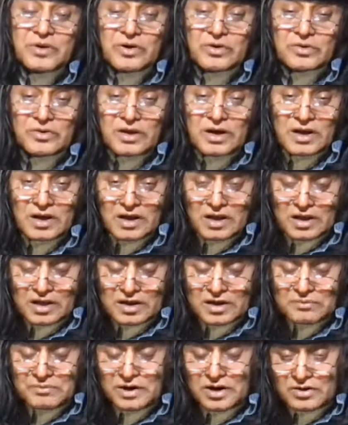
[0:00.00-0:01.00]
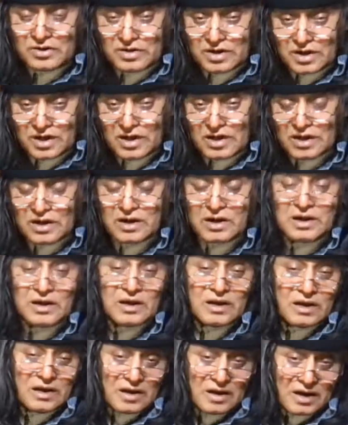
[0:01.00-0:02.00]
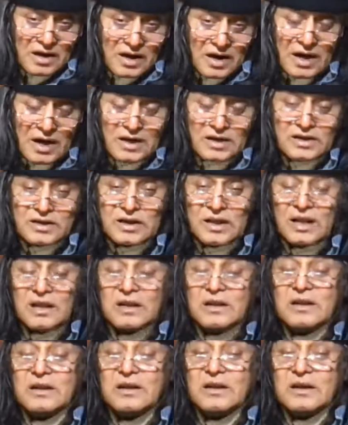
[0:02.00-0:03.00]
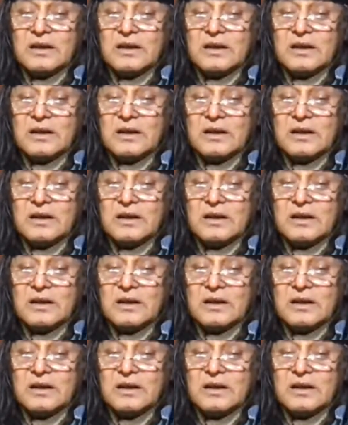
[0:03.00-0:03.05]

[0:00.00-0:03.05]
known about her until